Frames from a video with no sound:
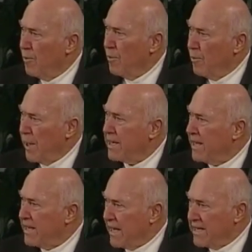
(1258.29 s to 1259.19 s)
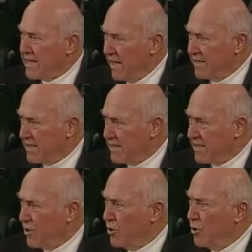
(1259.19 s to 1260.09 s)
but he then tells
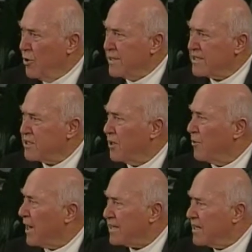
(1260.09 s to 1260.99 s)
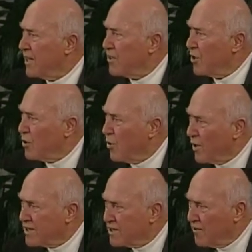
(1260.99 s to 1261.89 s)
us who is directing the
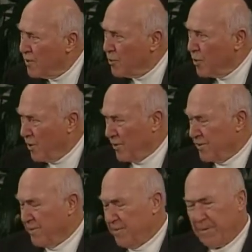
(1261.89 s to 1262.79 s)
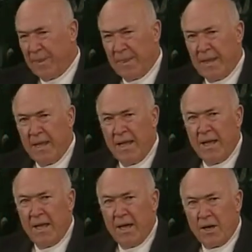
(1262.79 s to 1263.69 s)
course of the world
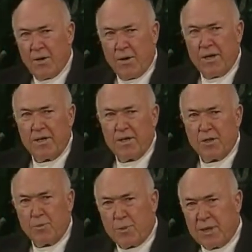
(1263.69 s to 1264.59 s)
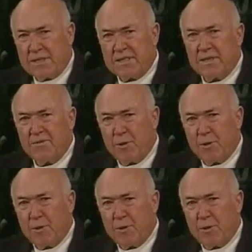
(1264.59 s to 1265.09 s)
according to the prince of the